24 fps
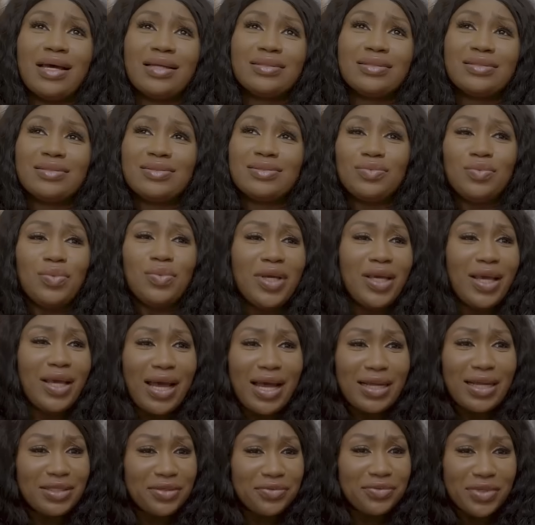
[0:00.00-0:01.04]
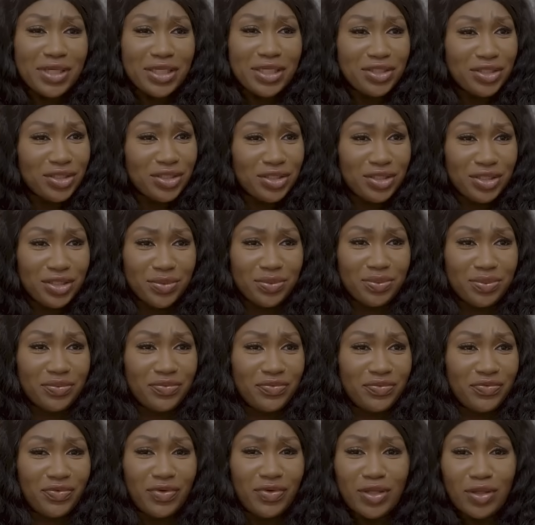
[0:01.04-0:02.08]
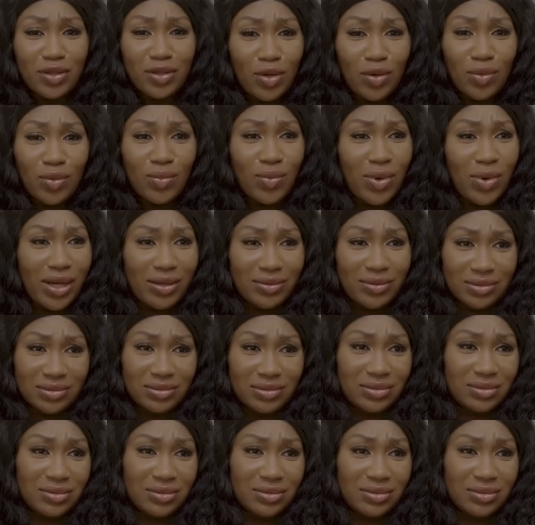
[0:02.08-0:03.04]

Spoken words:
that. We had a relationship for a long while.